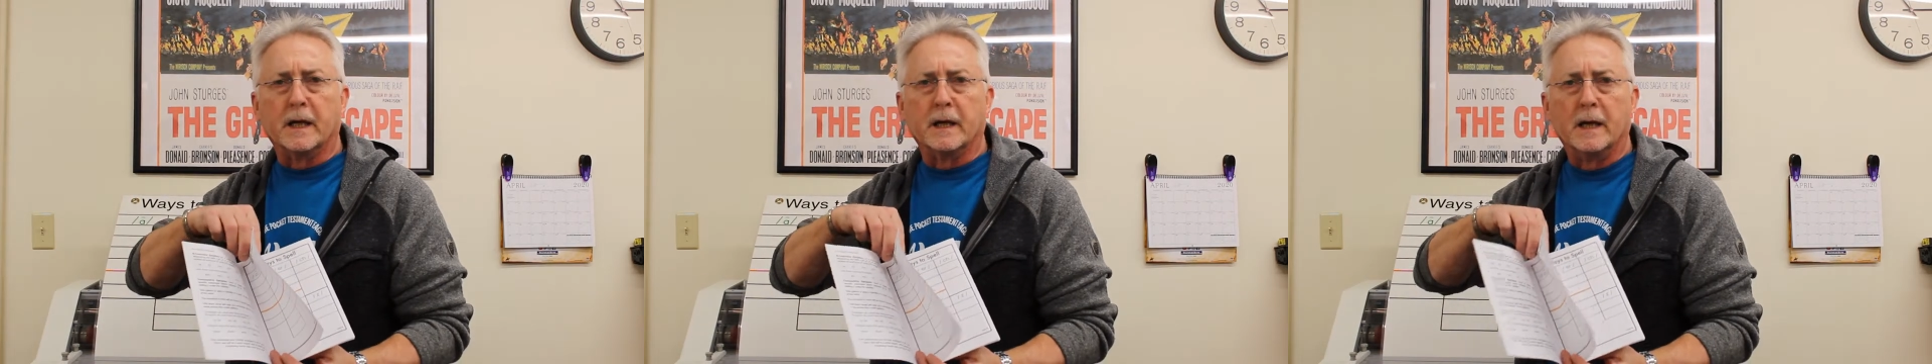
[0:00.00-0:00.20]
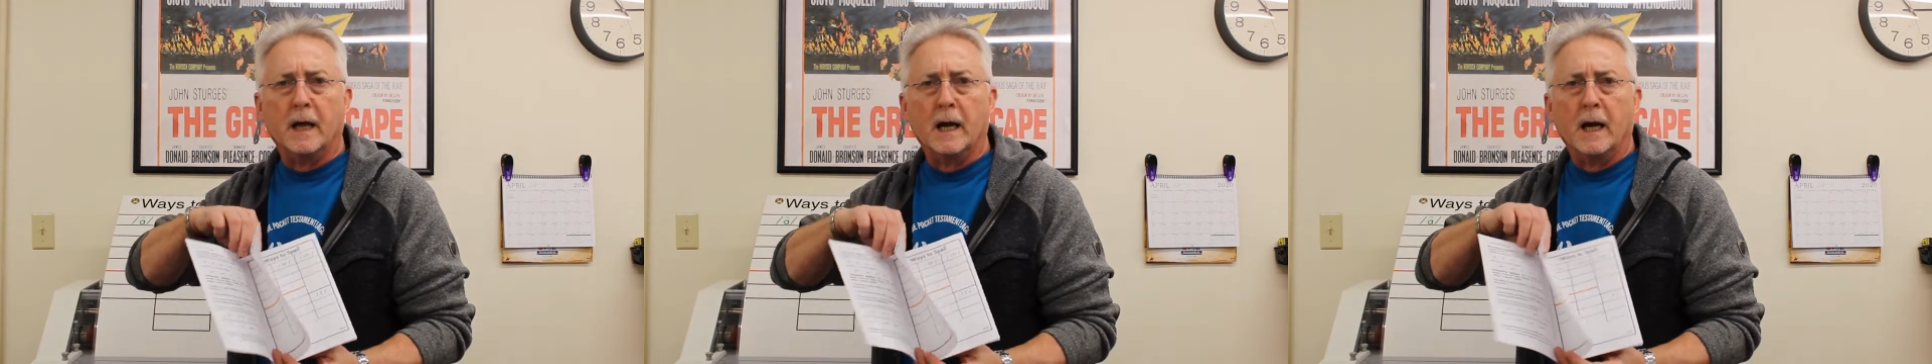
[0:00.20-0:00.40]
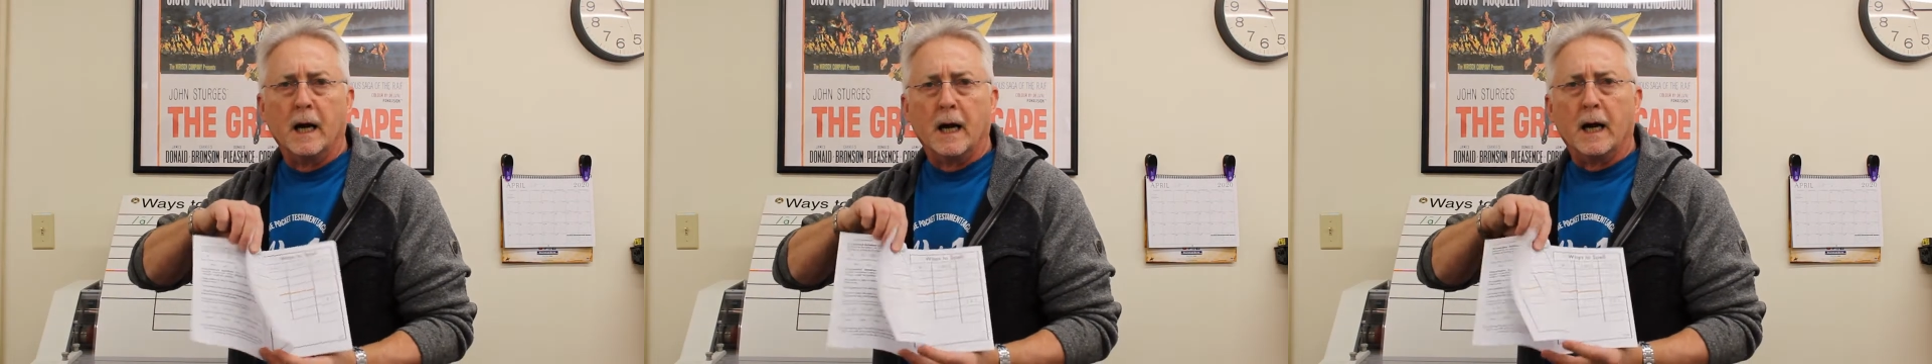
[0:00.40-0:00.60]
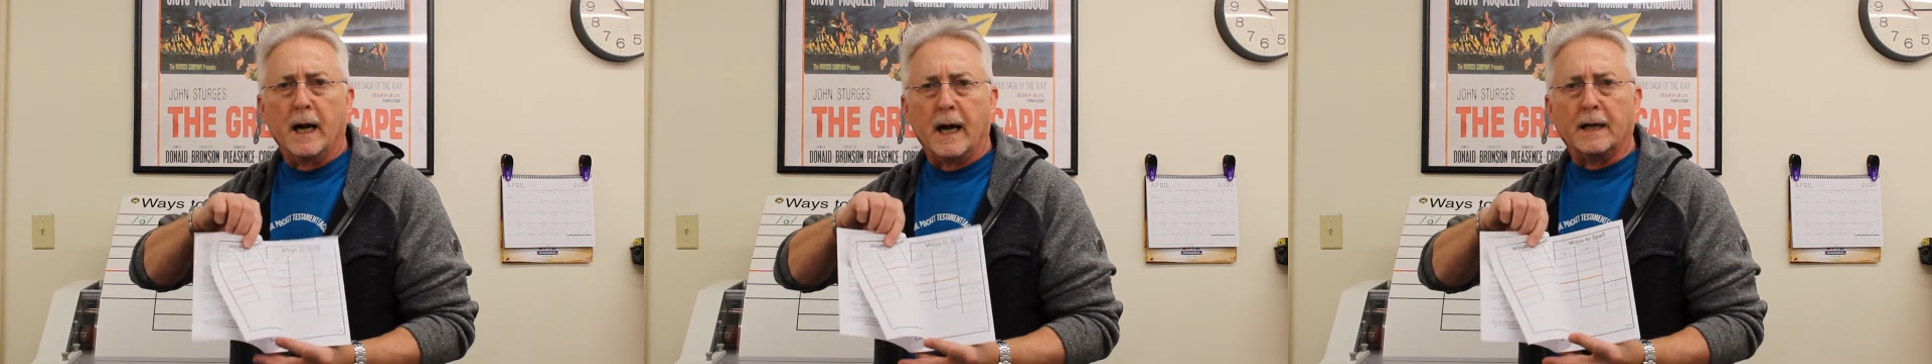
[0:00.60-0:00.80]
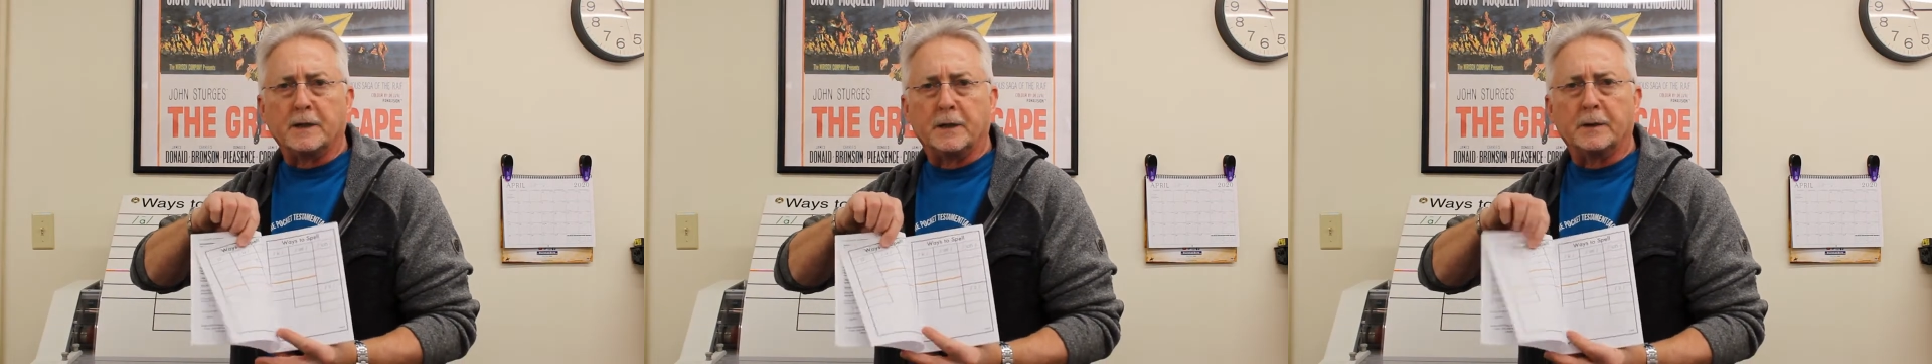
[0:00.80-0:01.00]
in
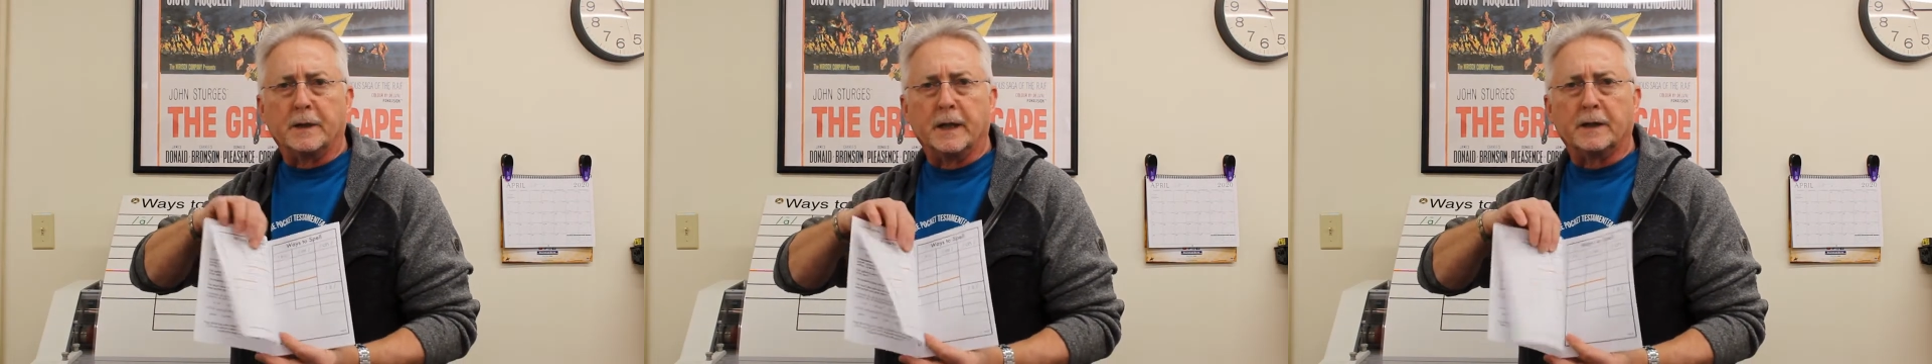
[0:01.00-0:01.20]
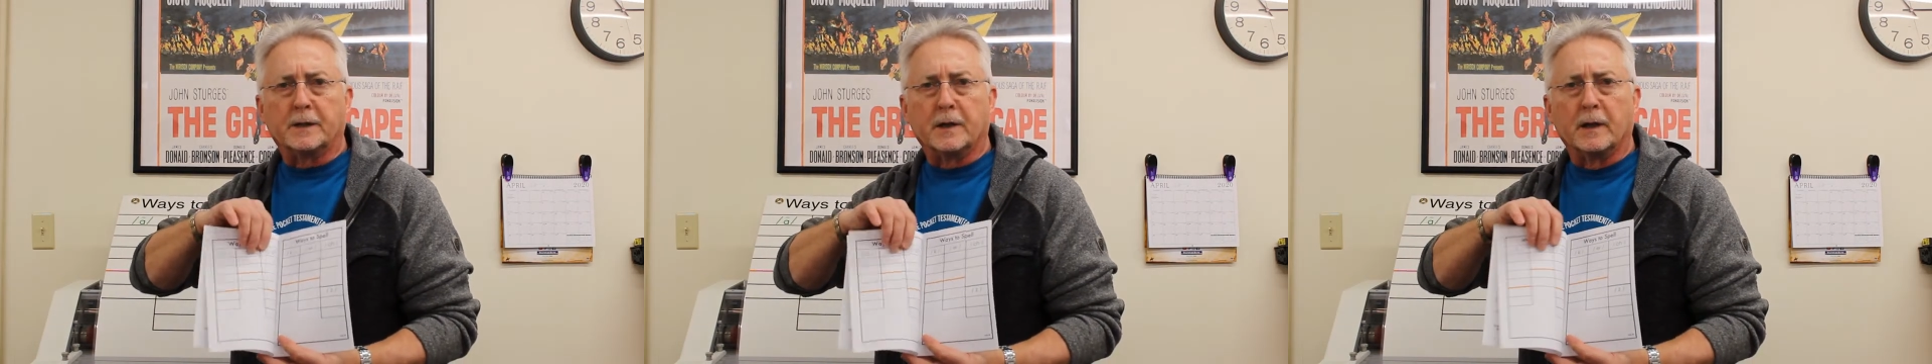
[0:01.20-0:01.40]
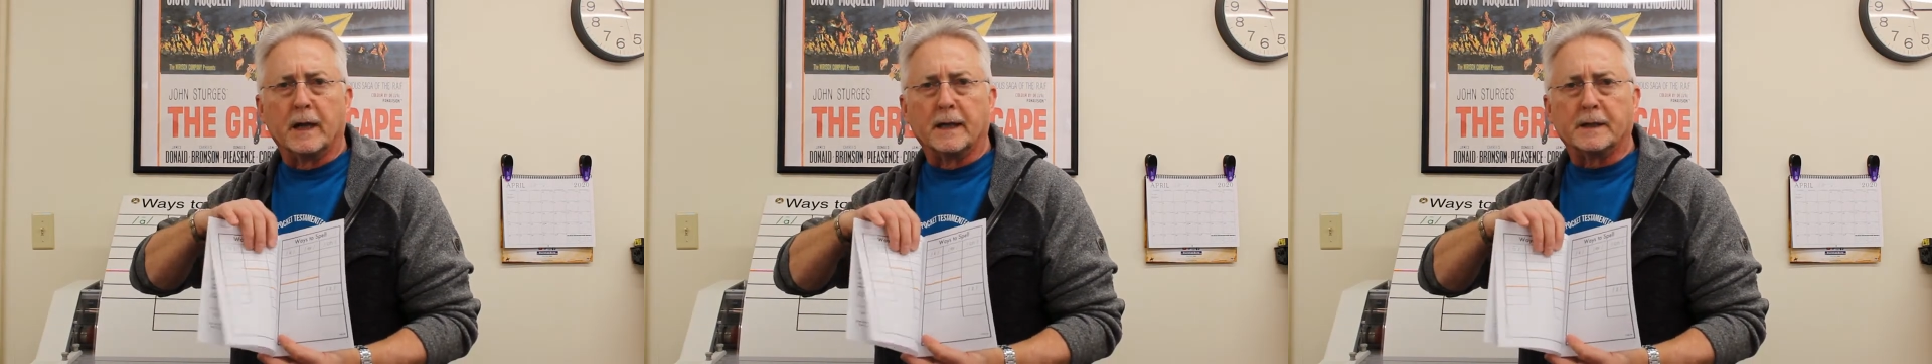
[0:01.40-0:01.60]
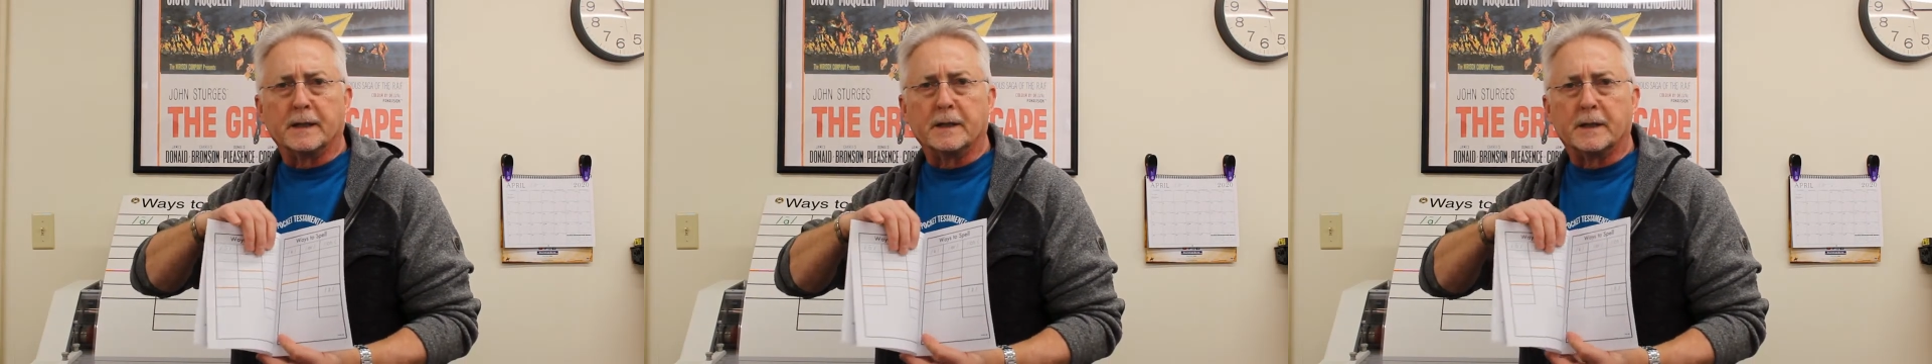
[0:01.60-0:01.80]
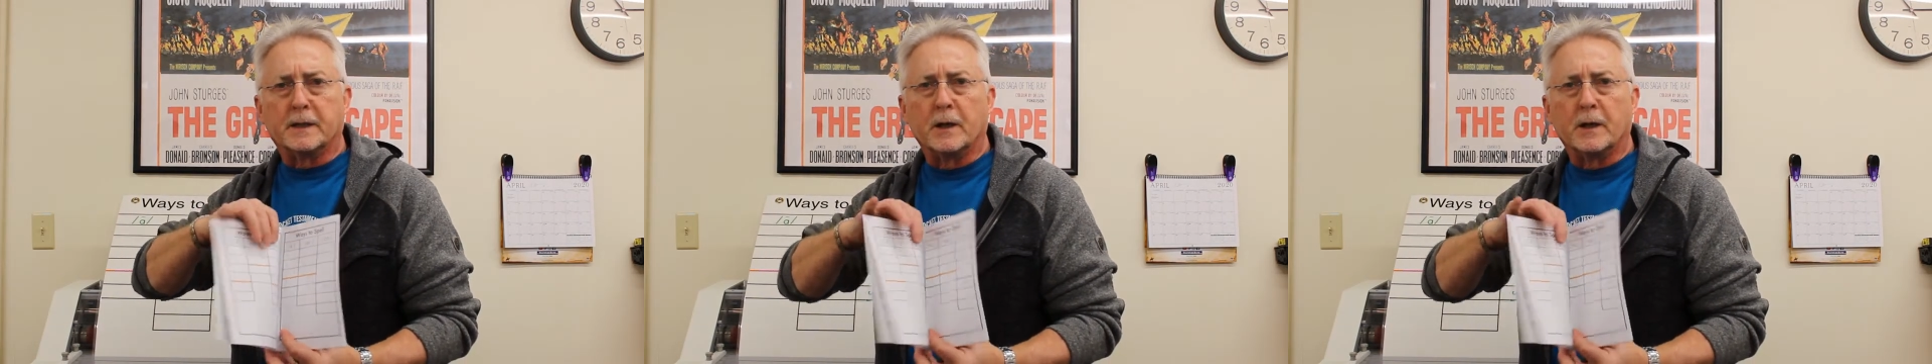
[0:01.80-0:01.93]
as you teach the lesson.